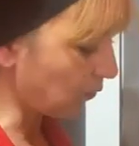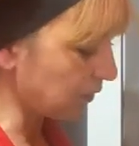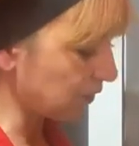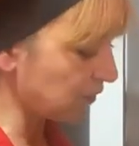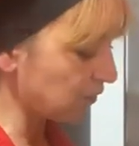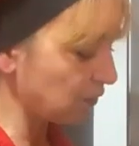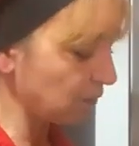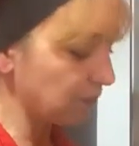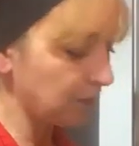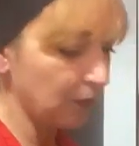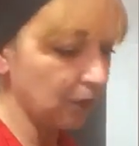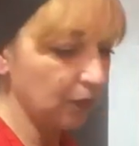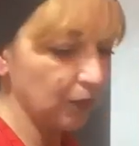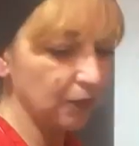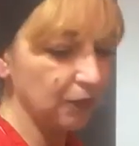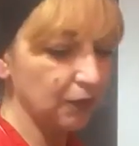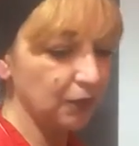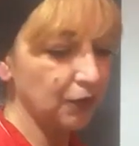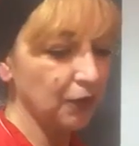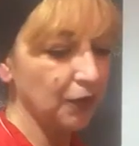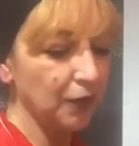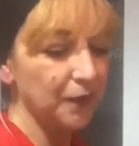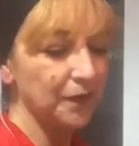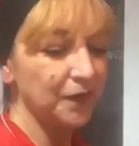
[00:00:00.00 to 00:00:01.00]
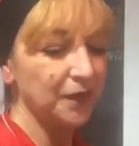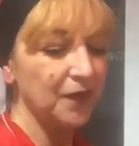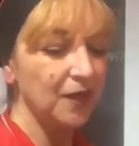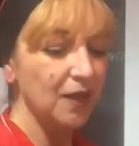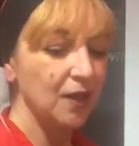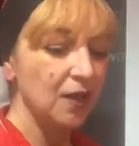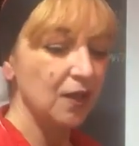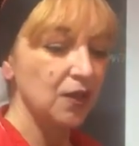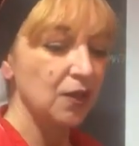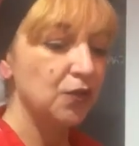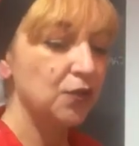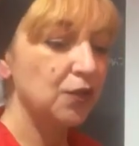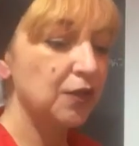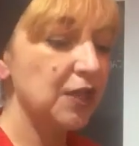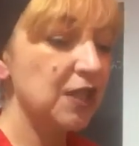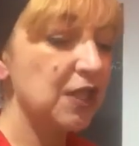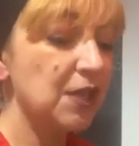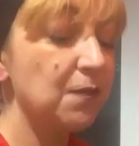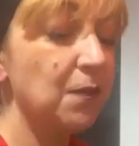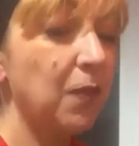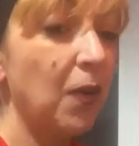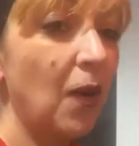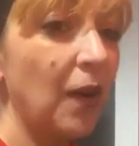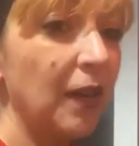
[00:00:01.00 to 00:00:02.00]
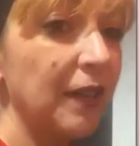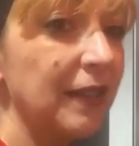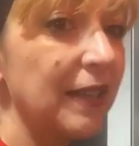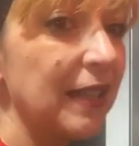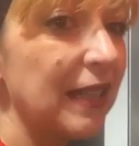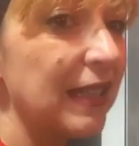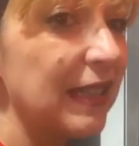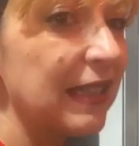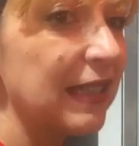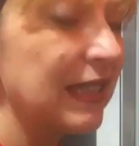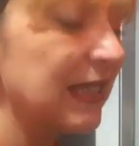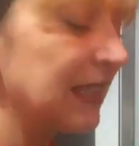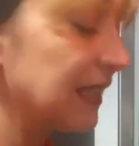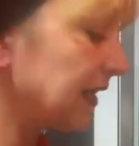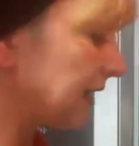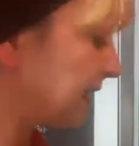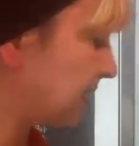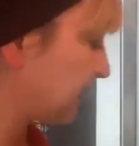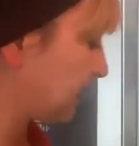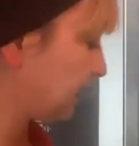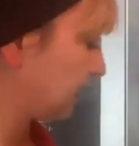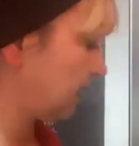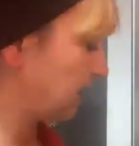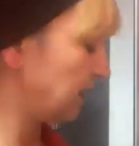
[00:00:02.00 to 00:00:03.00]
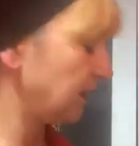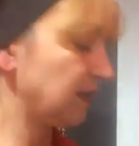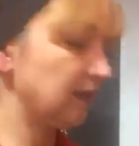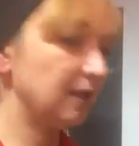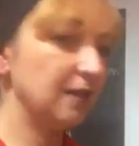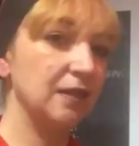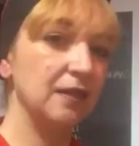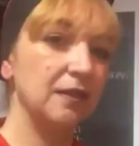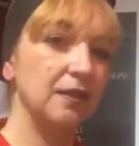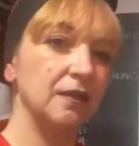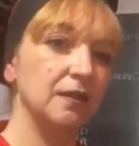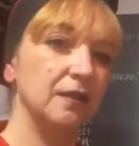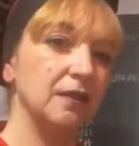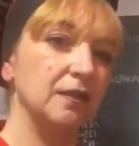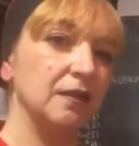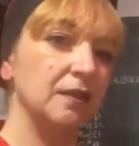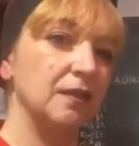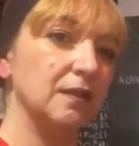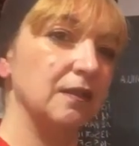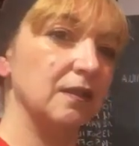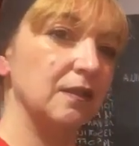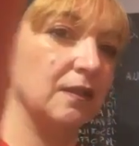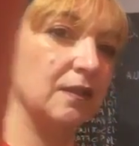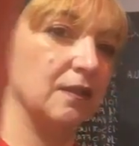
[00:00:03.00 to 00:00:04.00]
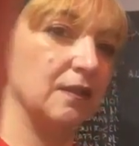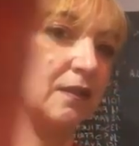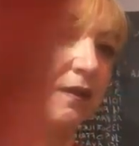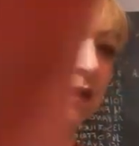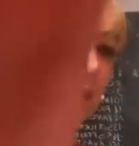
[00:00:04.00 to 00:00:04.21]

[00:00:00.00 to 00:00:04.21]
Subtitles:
questo punto, to this point, this, I